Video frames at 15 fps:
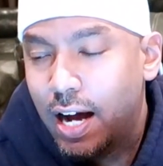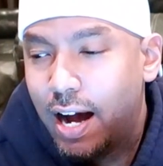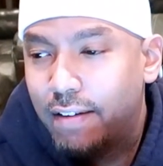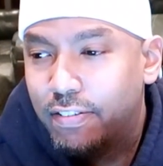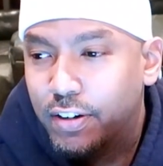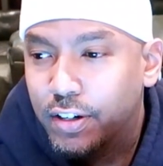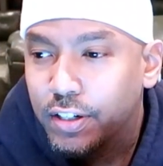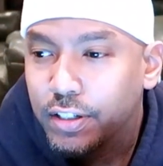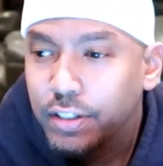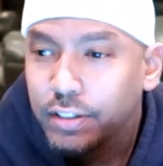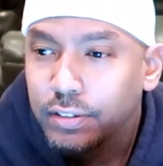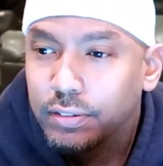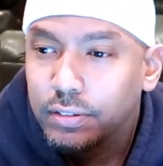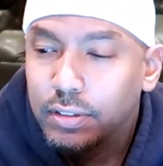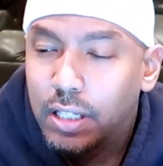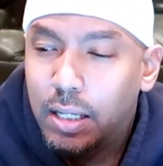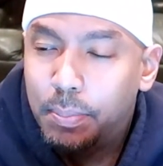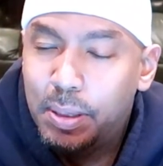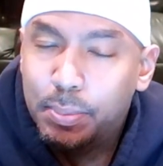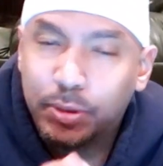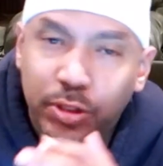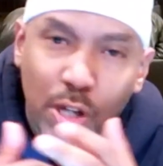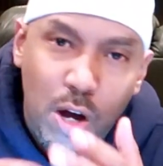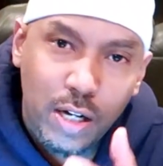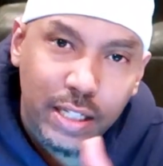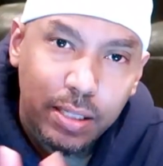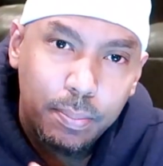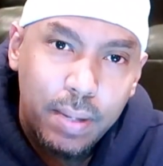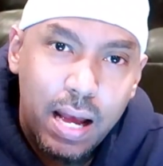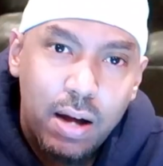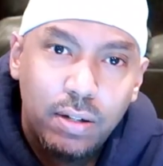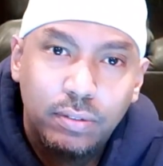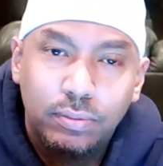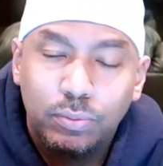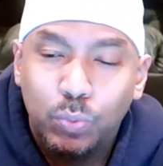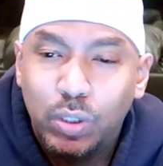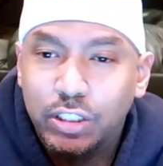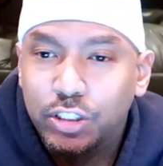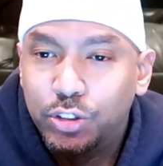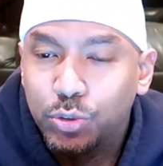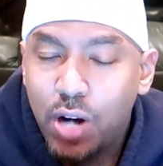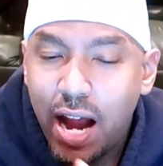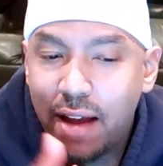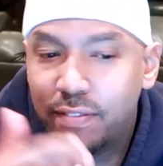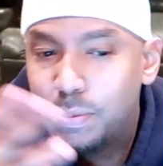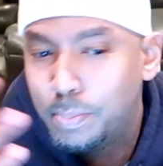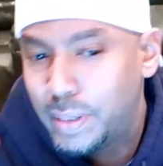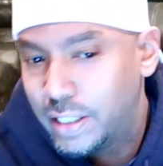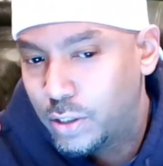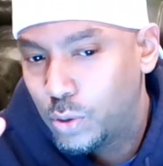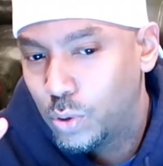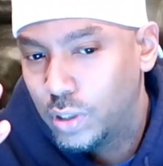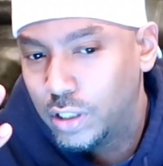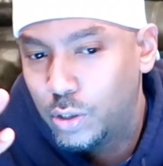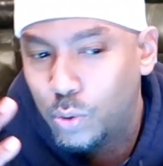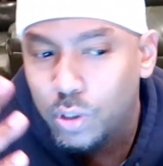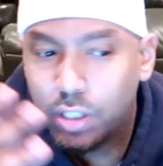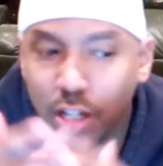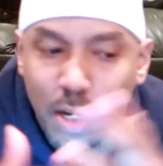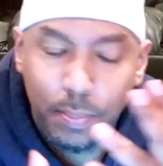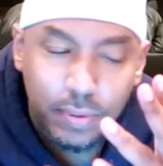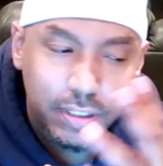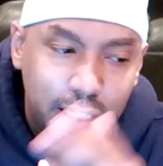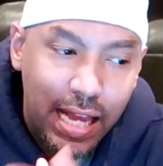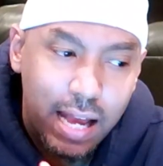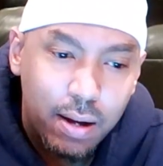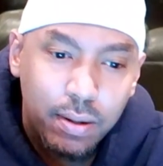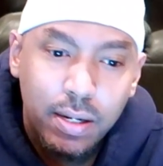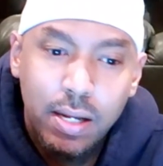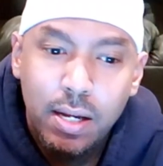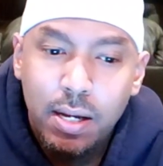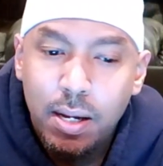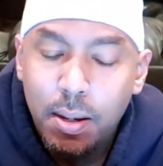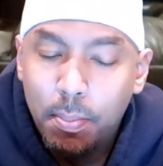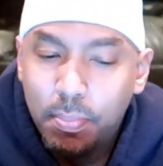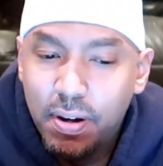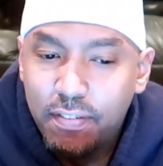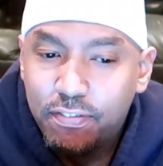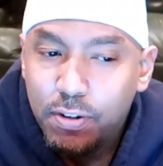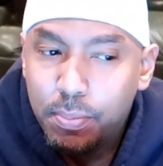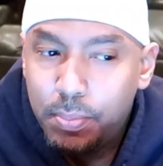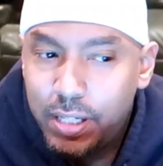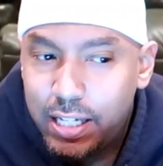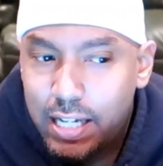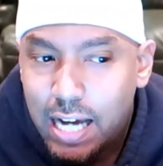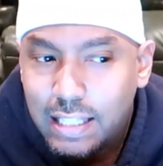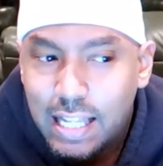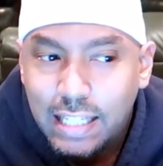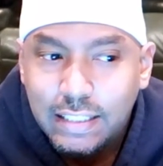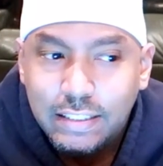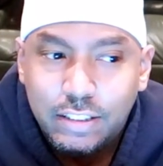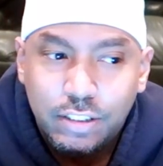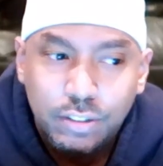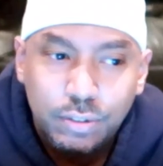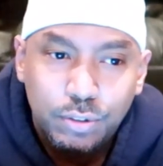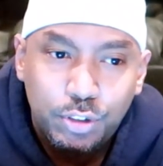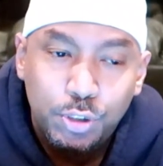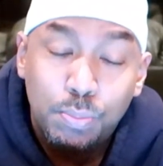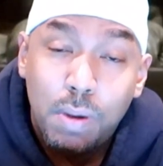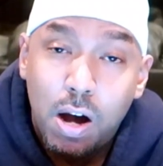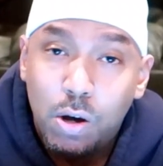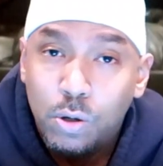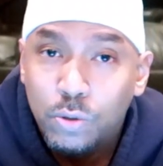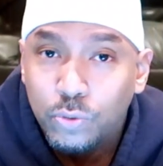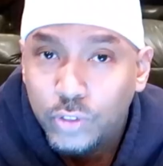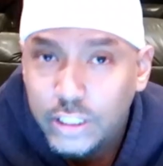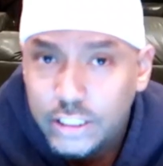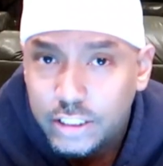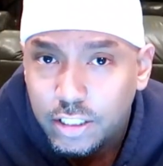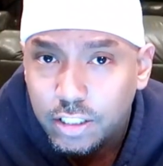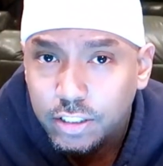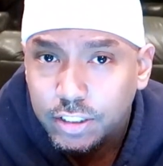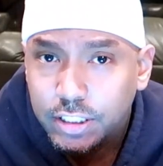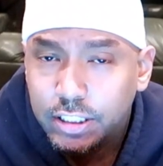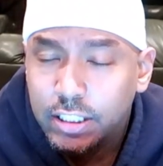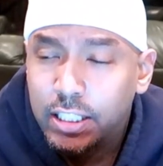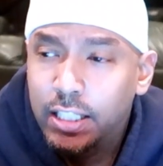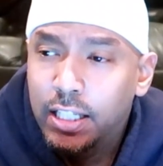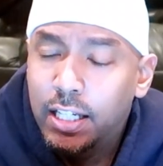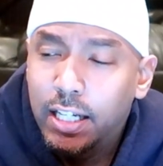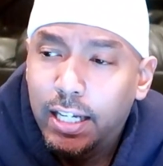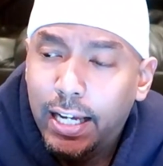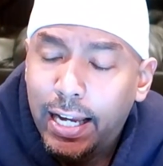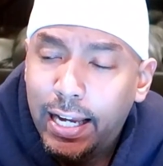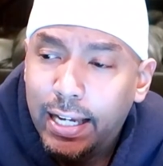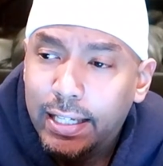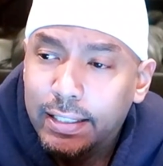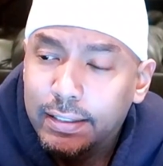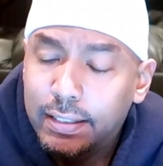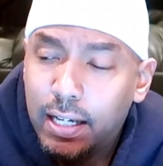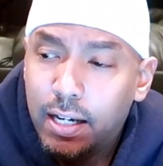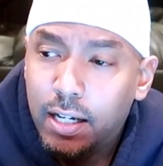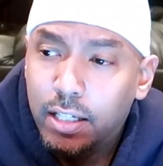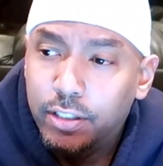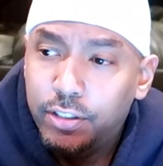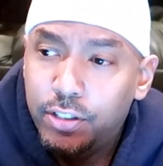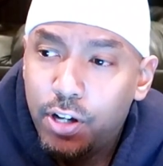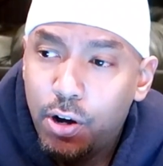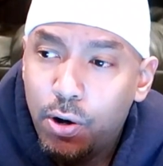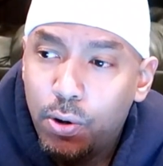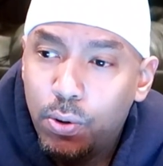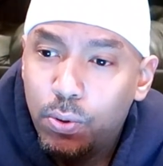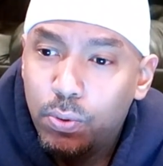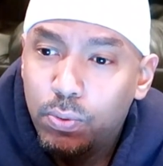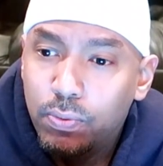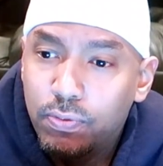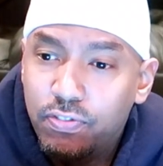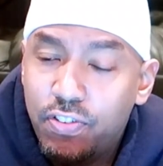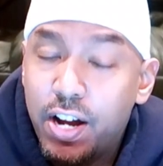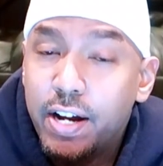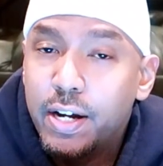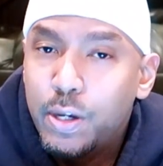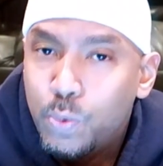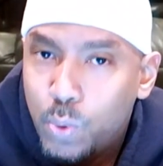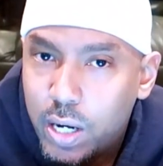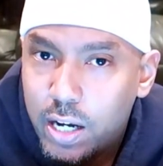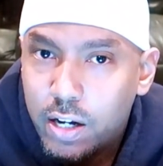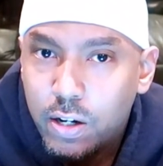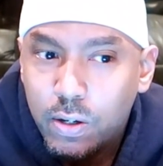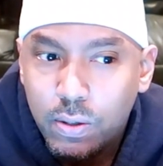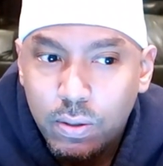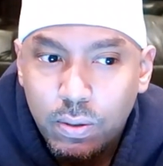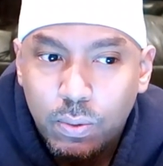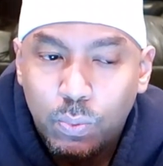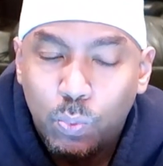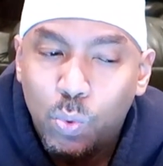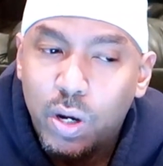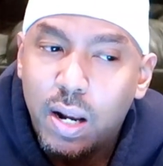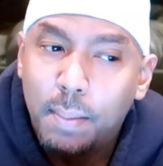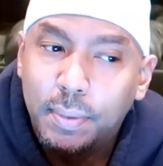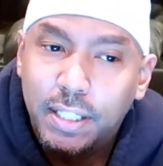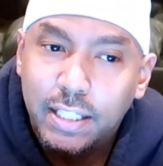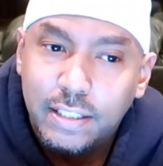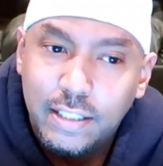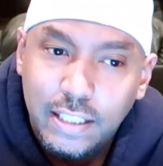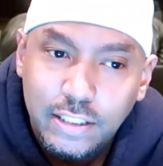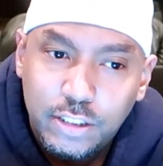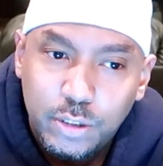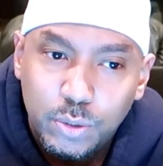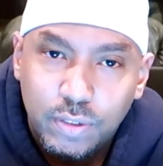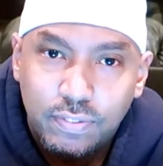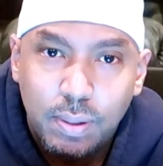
I've heard people talking about what's driving Bitcoin going up and down. But for me, I like to do my own research and know very well what I'm getting into